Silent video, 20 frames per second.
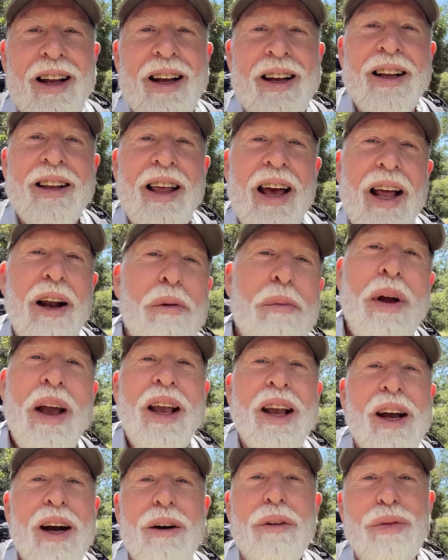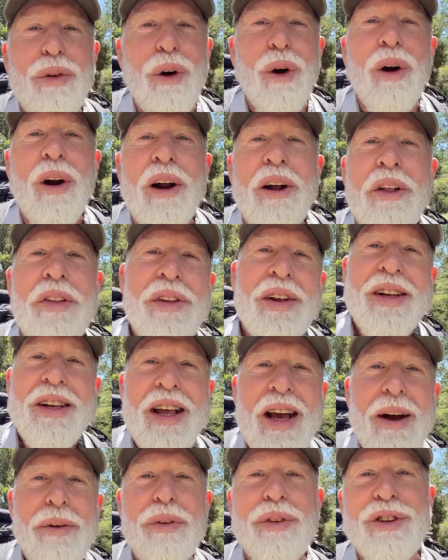That'll make up for the
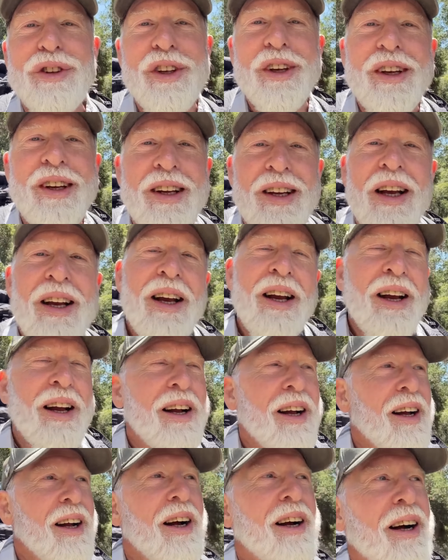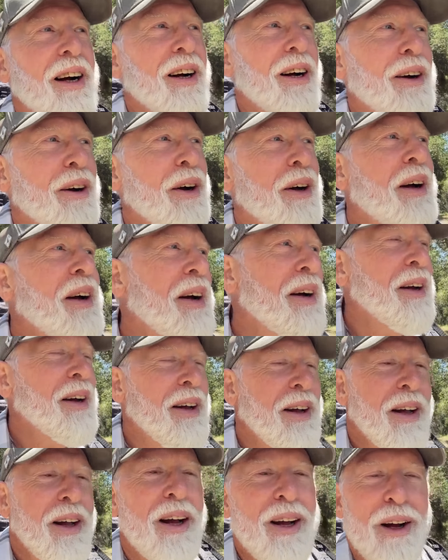deficit
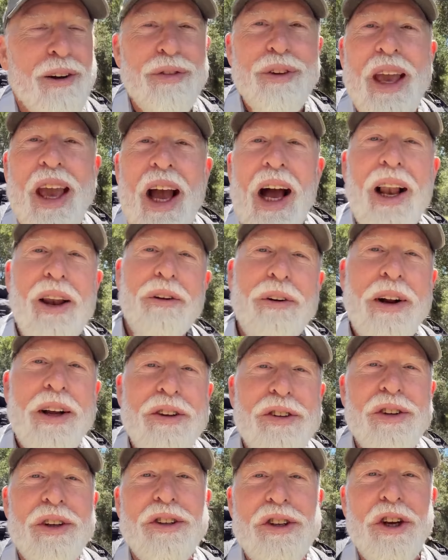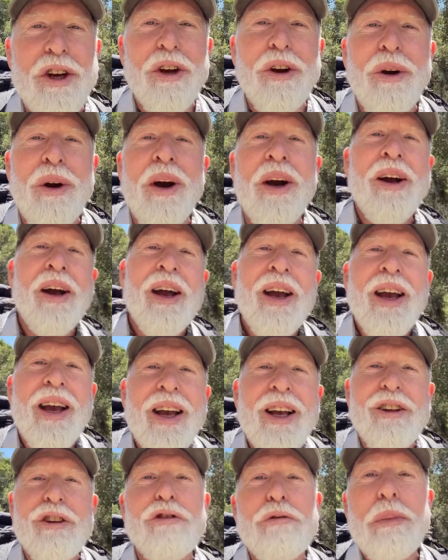of calories that you
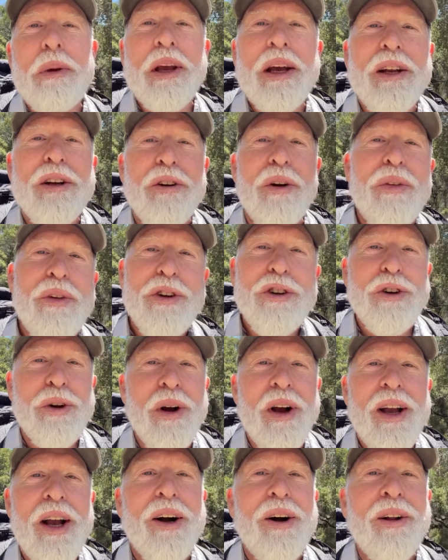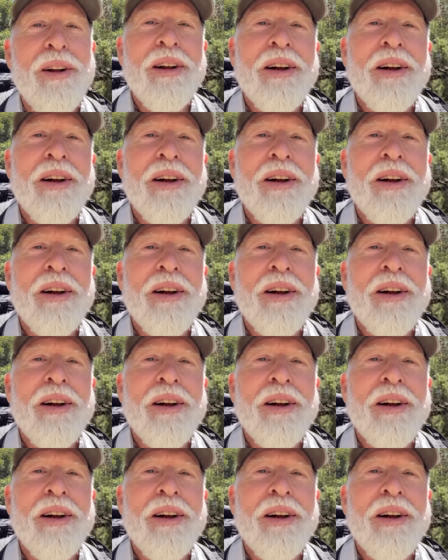expend on the trail.